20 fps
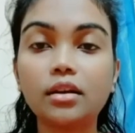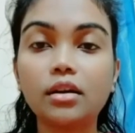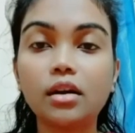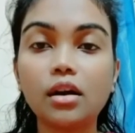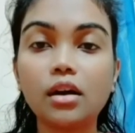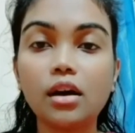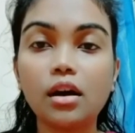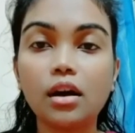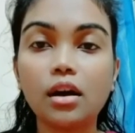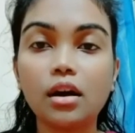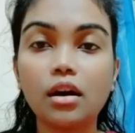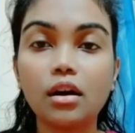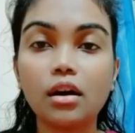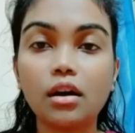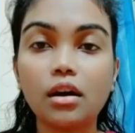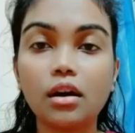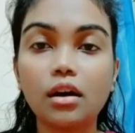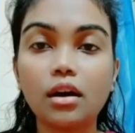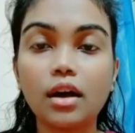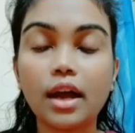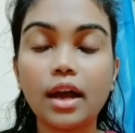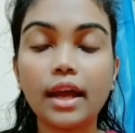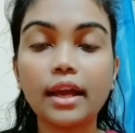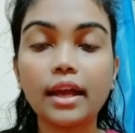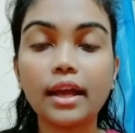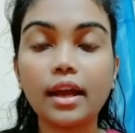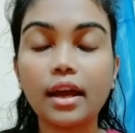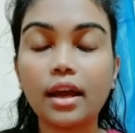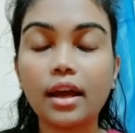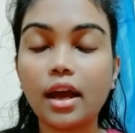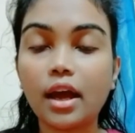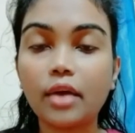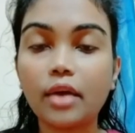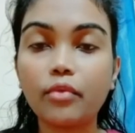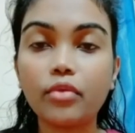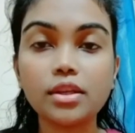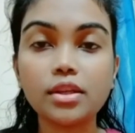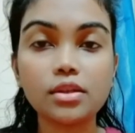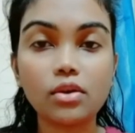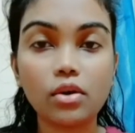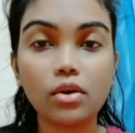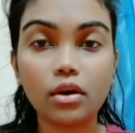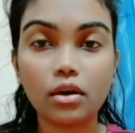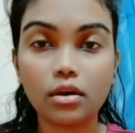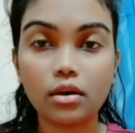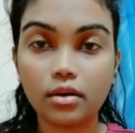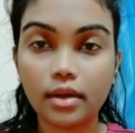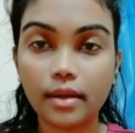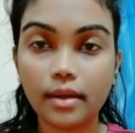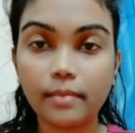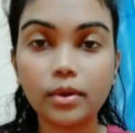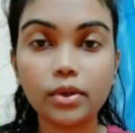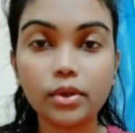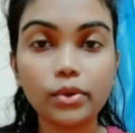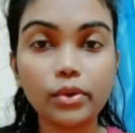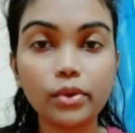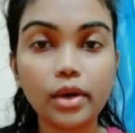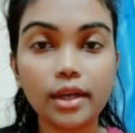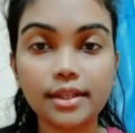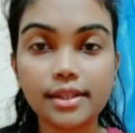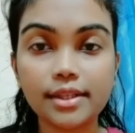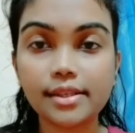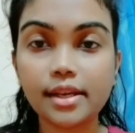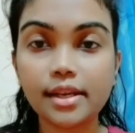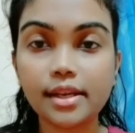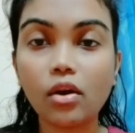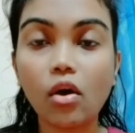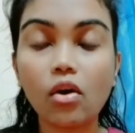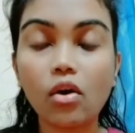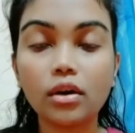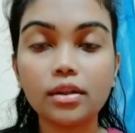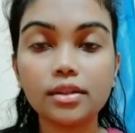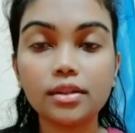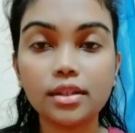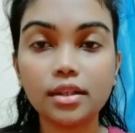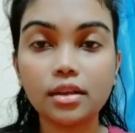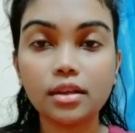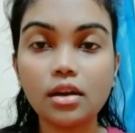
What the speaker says: I was able to understand all the